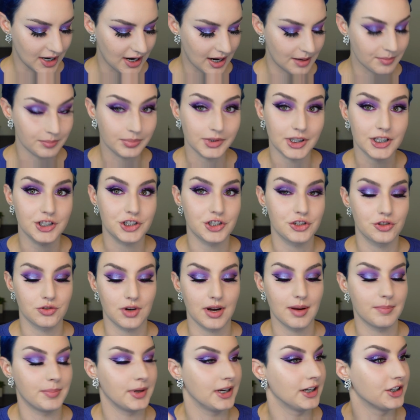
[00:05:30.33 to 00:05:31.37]
And blush
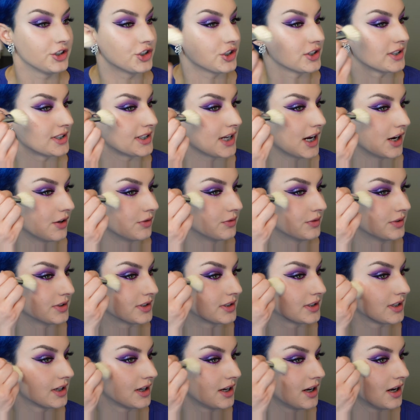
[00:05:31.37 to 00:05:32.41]
draping just
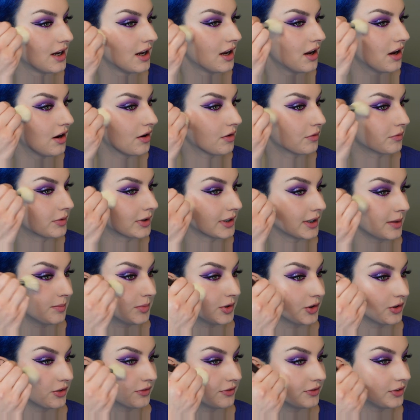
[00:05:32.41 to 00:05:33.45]
sounds really
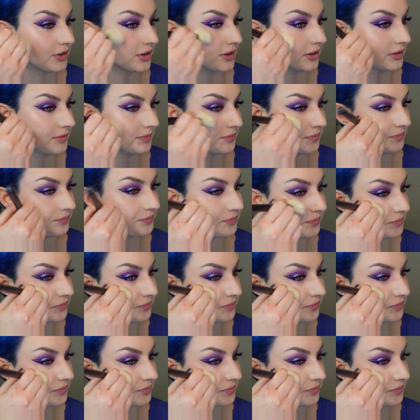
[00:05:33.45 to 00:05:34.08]
beautiful.